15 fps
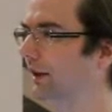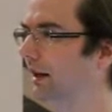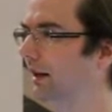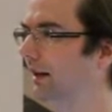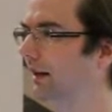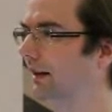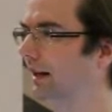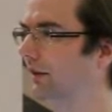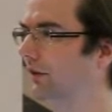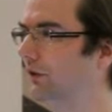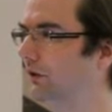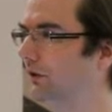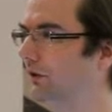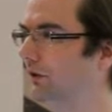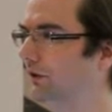And
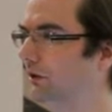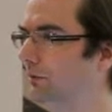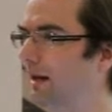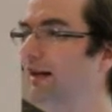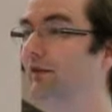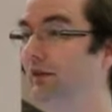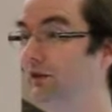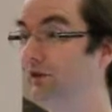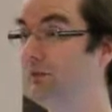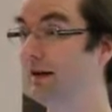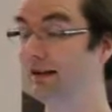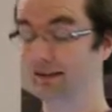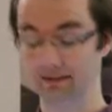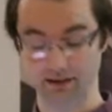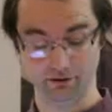so you benefit
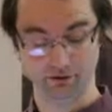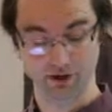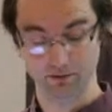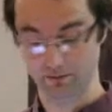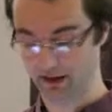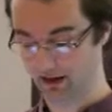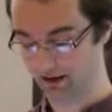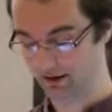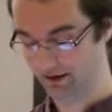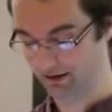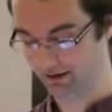tremendously from that.